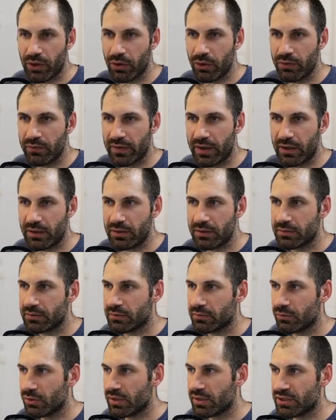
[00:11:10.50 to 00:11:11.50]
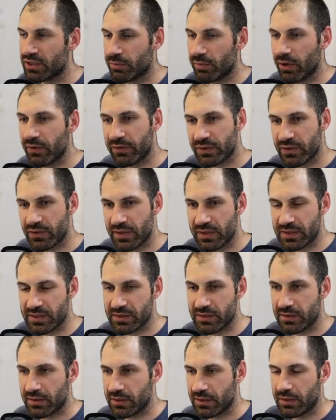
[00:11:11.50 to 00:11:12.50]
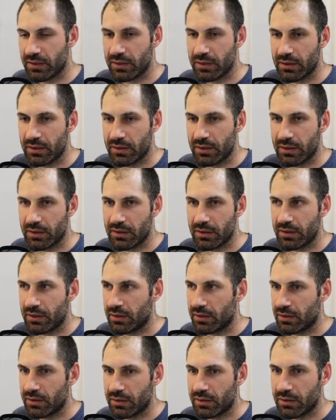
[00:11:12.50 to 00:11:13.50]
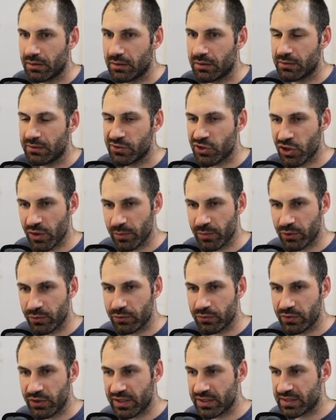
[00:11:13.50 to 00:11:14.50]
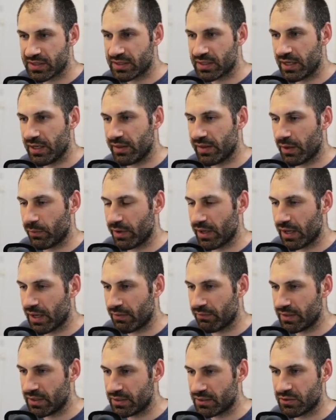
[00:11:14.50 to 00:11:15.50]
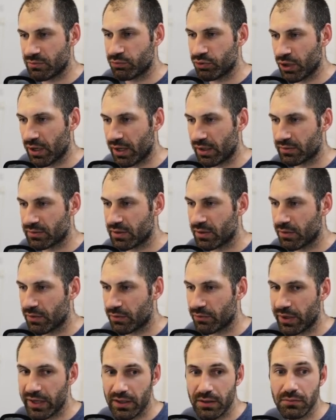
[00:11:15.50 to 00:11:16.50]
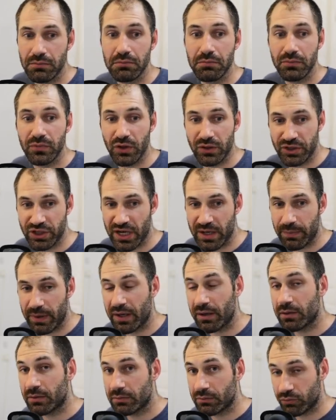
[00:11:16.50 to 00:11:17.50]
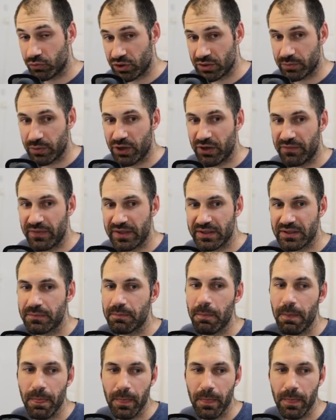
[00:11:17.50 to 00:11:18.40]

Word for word: over, well, let's jump over to this terminal. You can see that we have this product3.jpg, which is perfect.